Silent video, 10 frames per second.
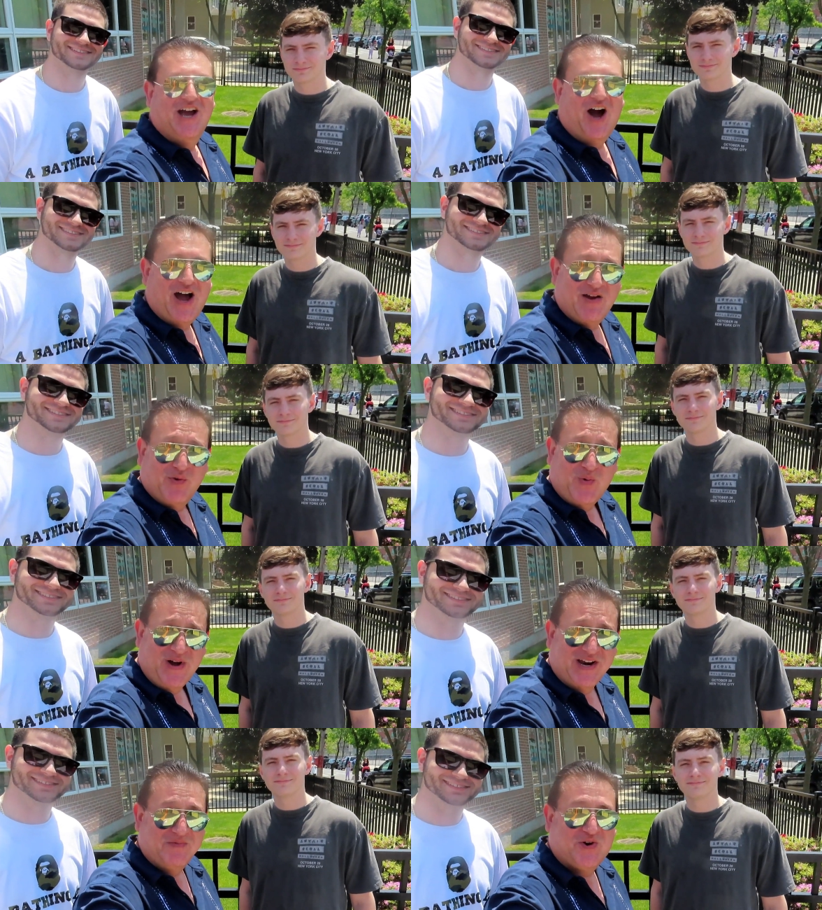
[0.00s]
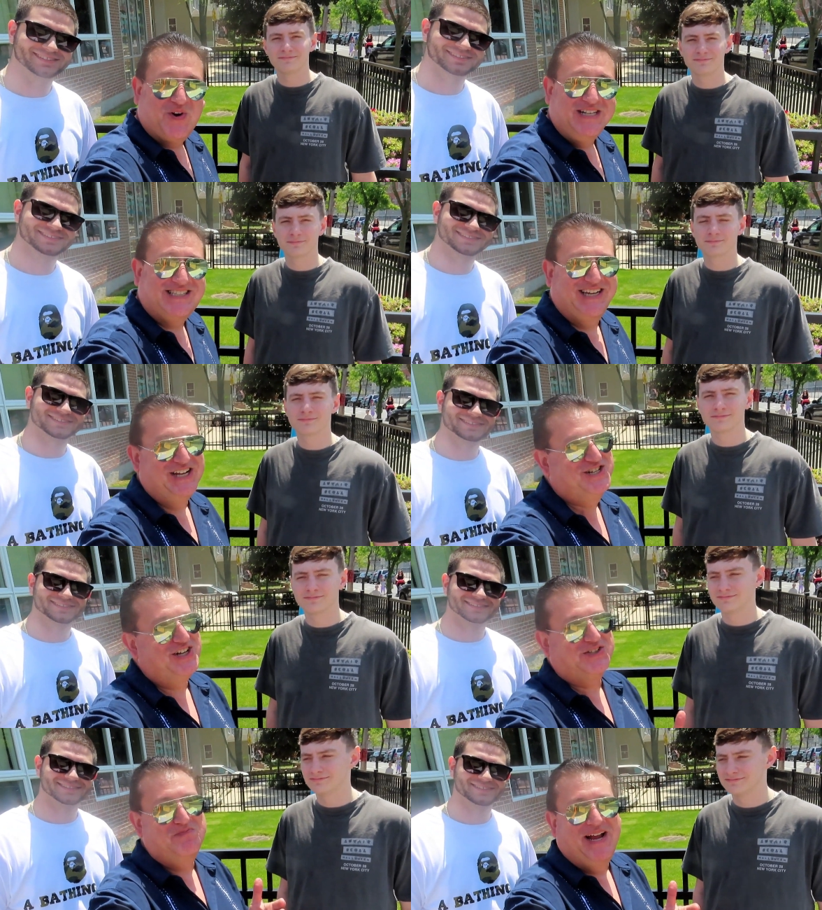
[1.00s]
Speaker 1: Hi everyone, I'm Chris and I
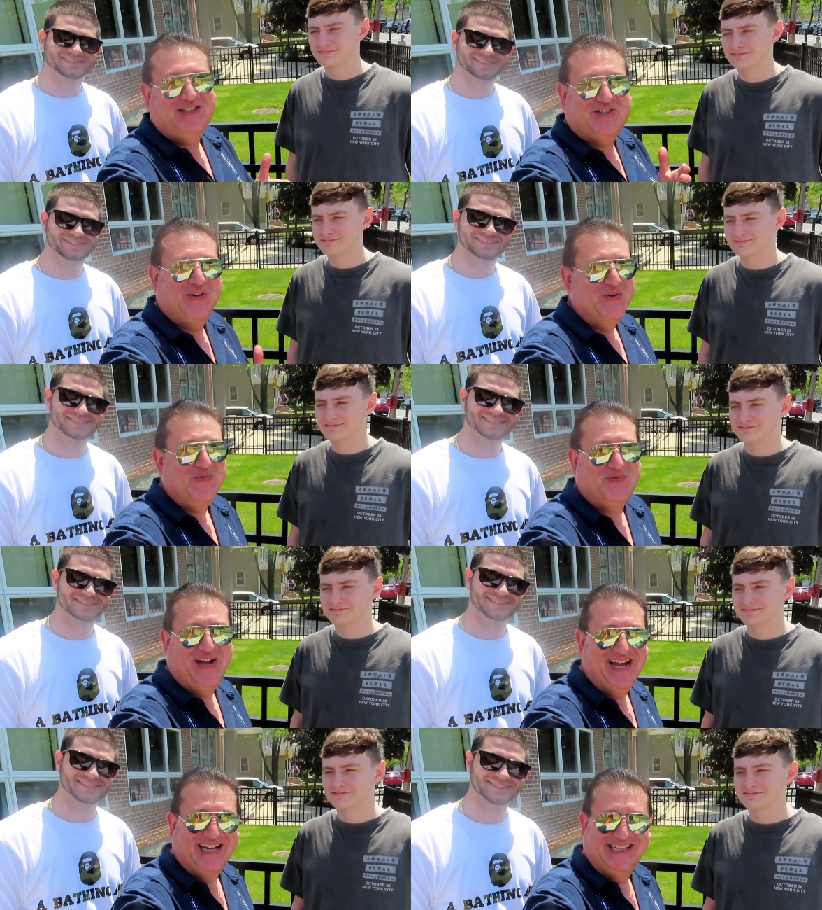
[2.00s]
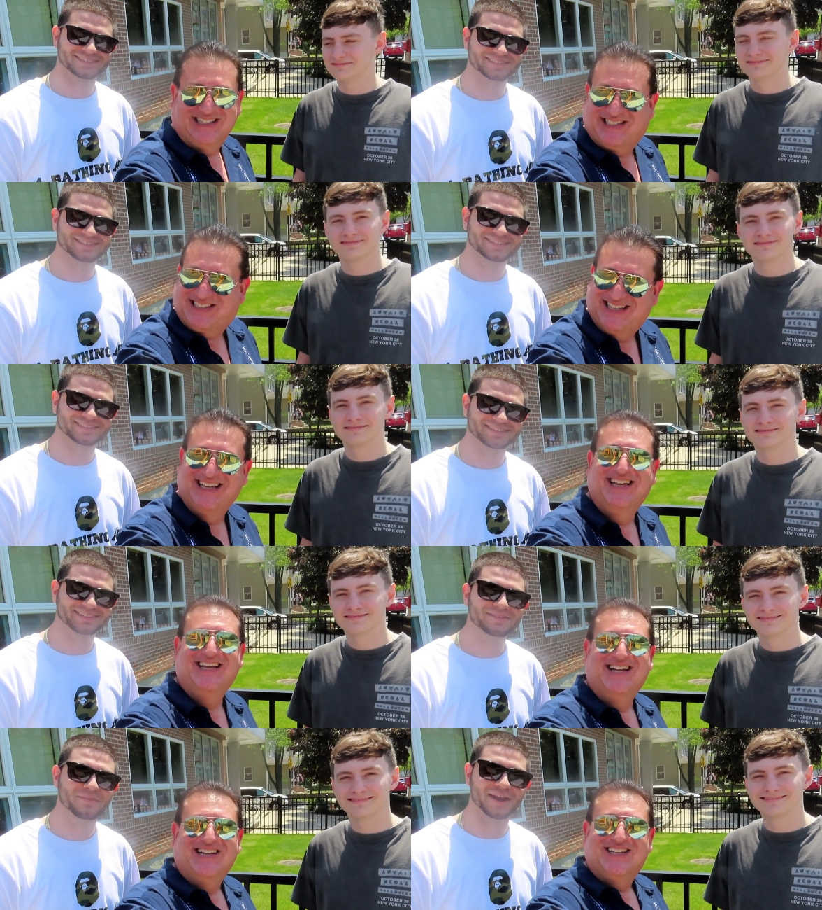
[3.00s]
just met two fans.
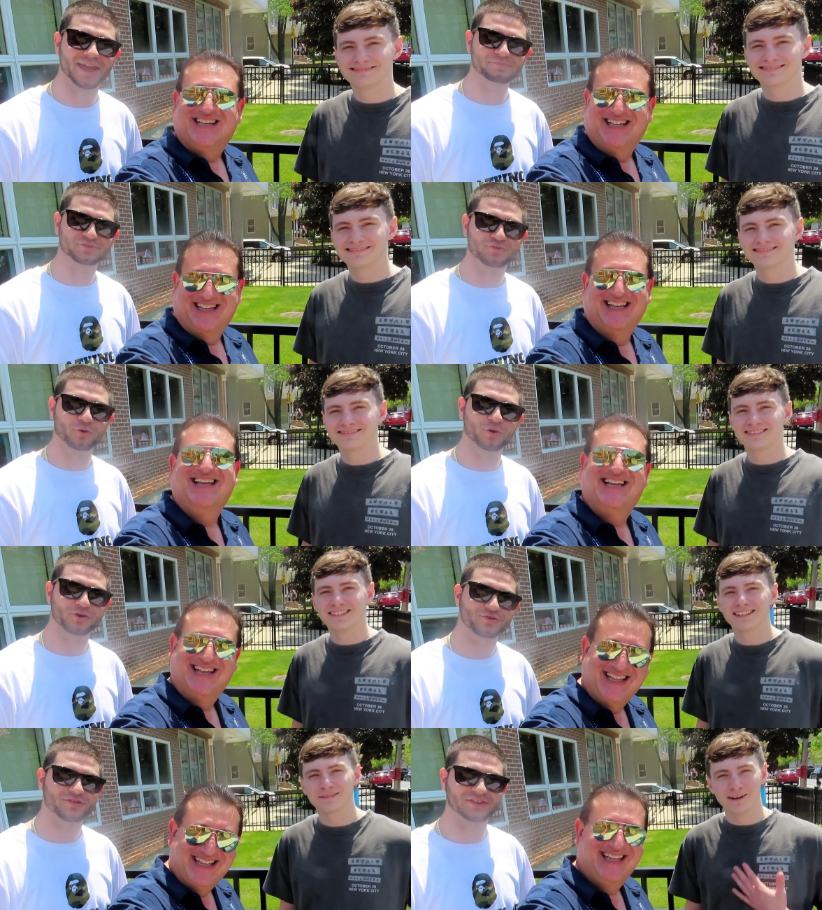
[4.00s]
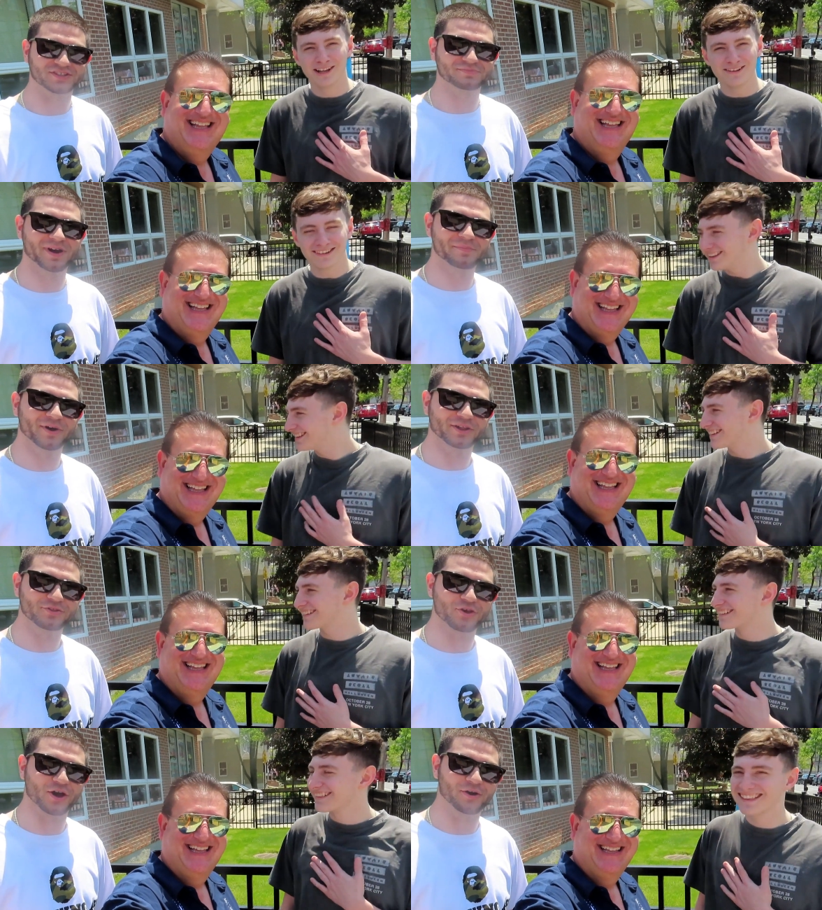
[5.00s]
My name's George,
Speaker 2: this my name is my buddy
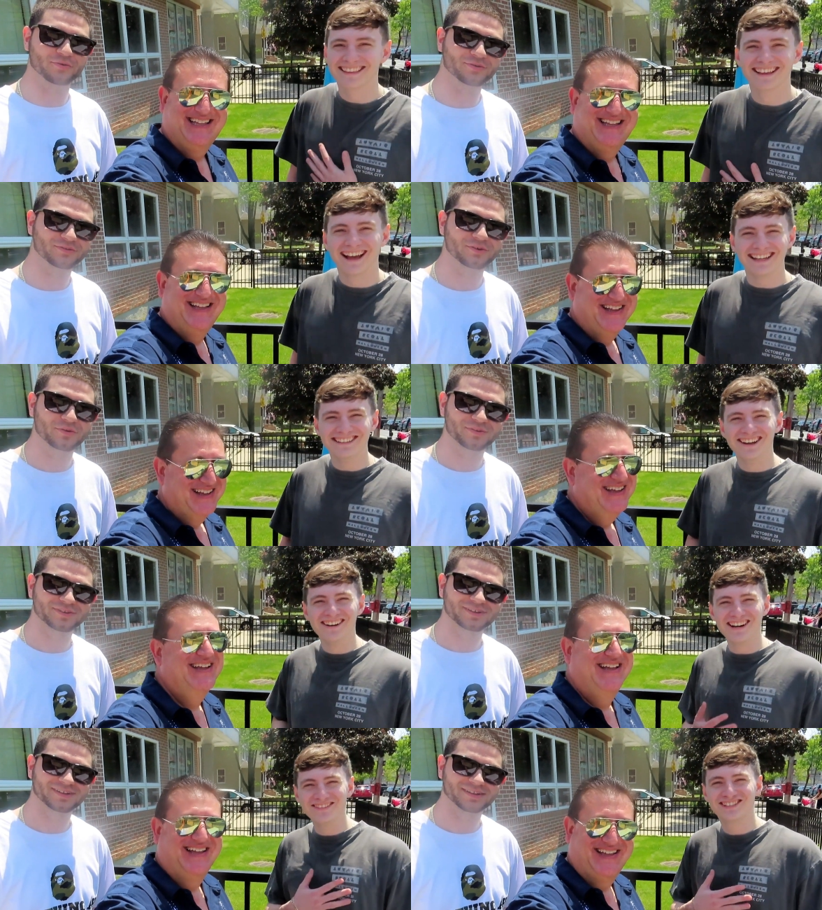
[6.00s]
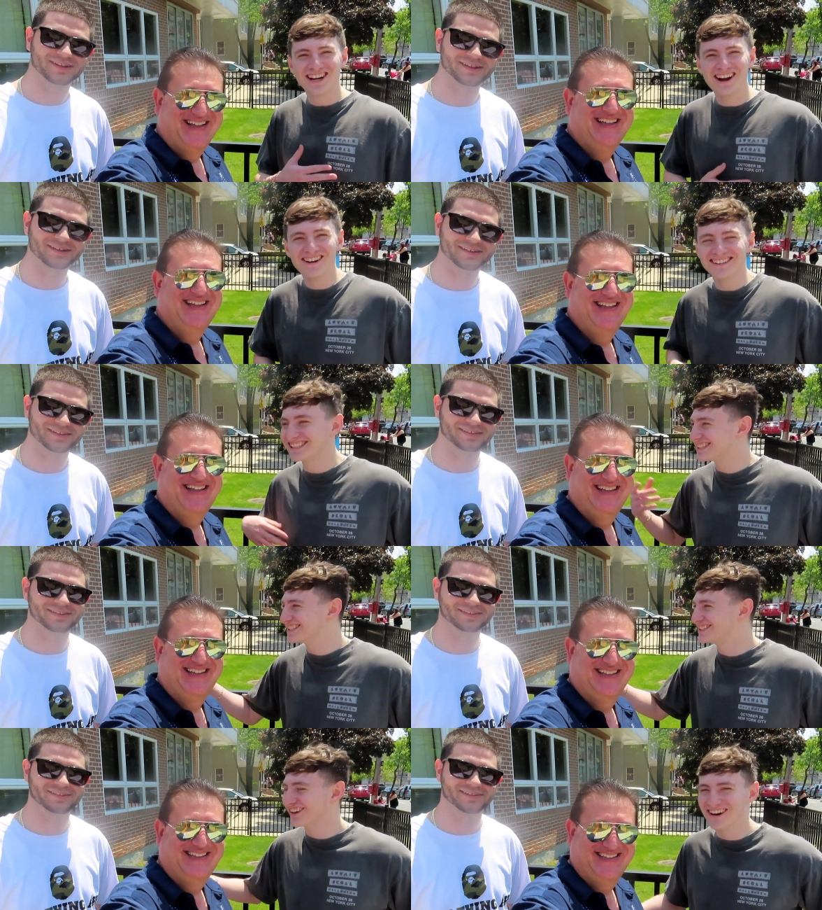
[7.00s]
Joe. How you doing? I'm Joe, this
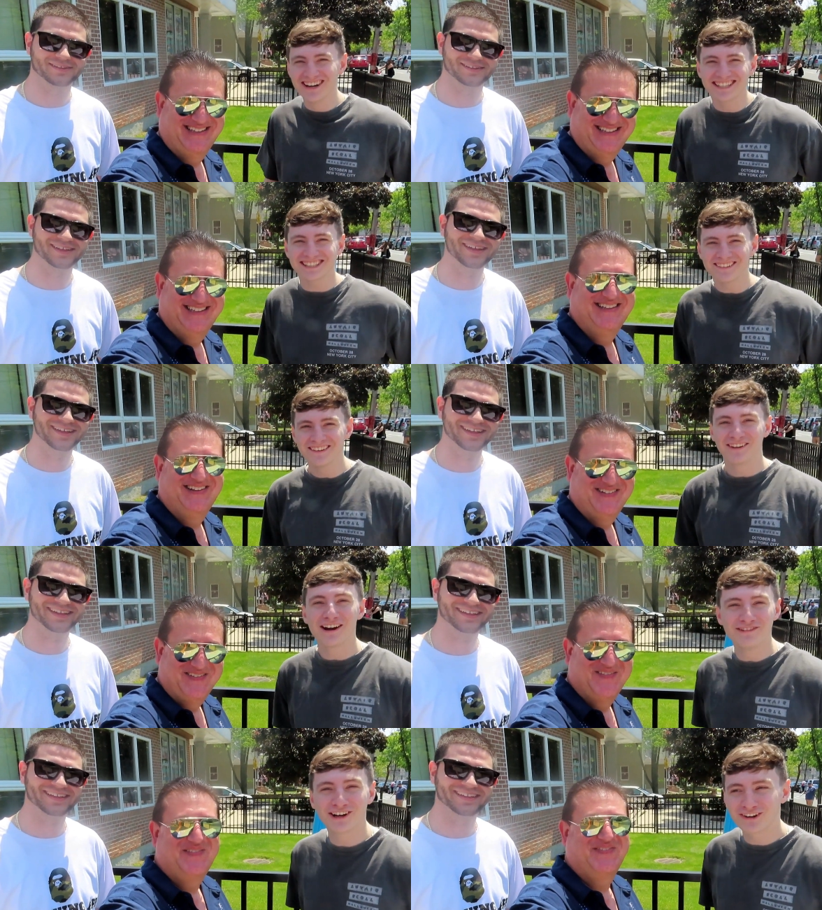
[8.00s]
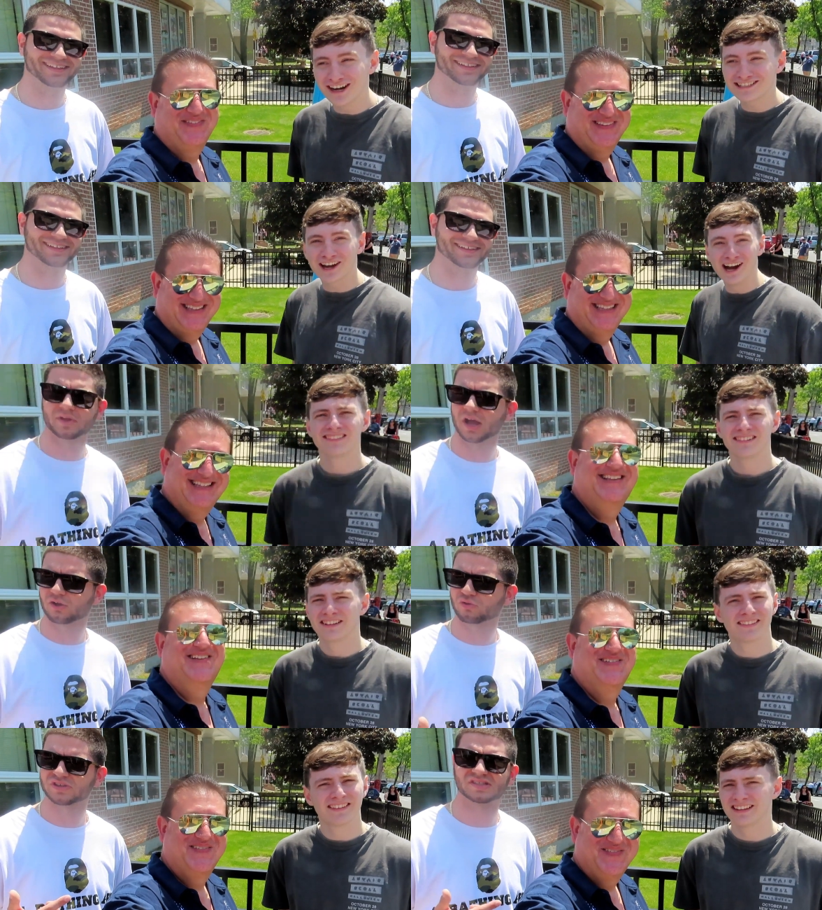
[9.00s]
is George. We're having a great time. We
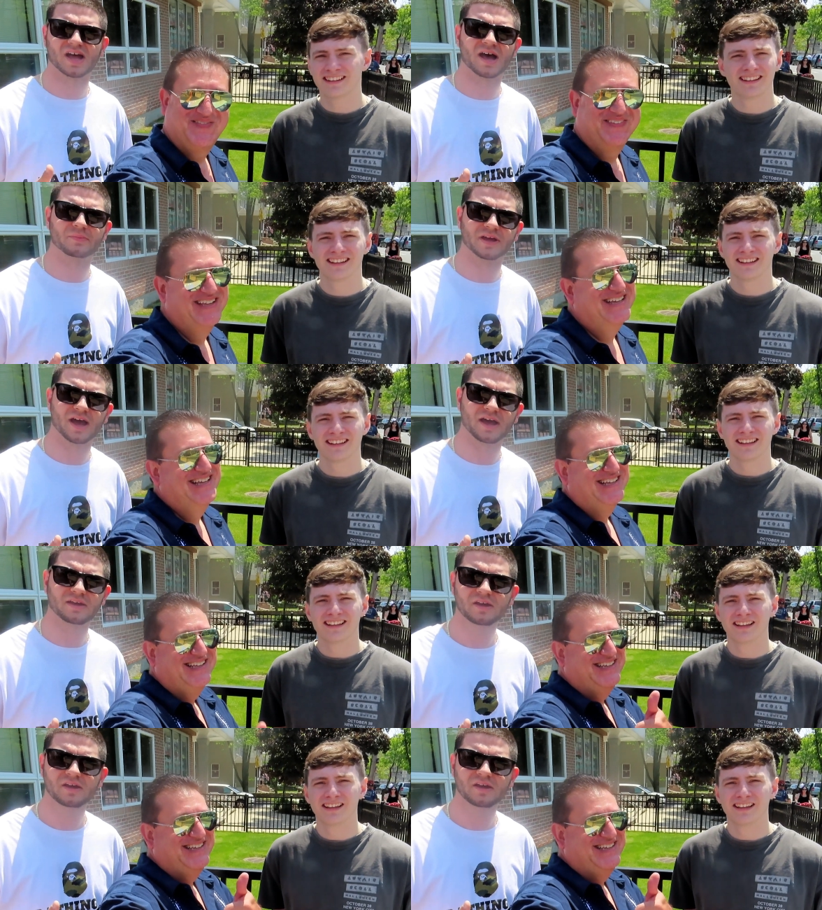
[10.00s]
got Chris the hobby guy.